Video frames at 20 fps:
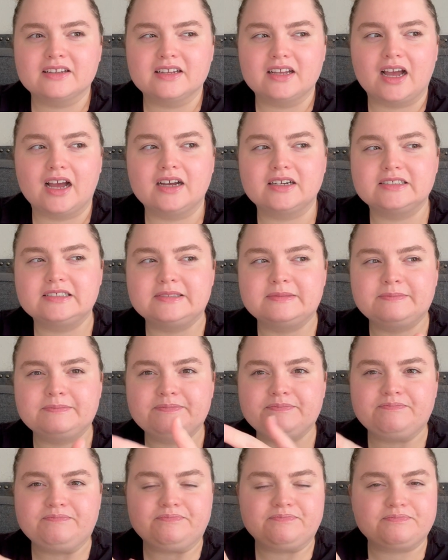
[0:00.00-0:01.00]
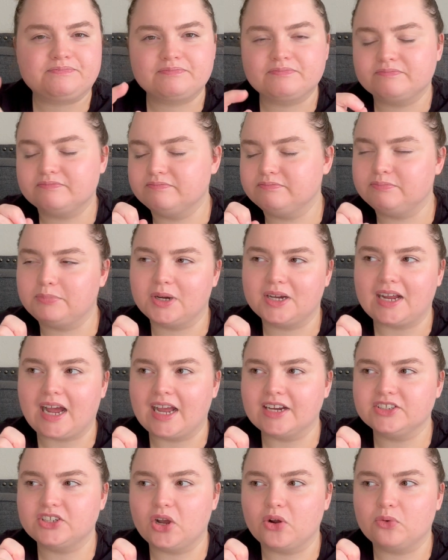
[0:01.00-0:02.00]
But
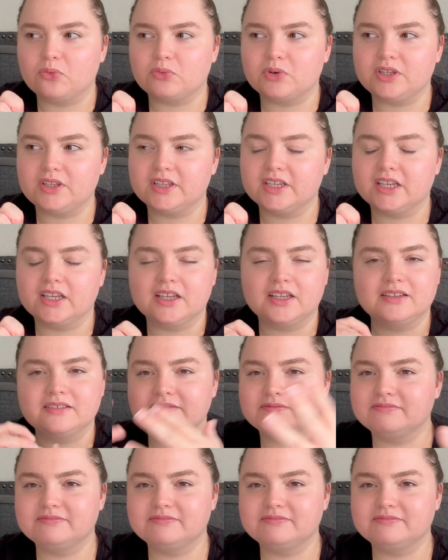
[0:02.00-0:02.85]
I don't really,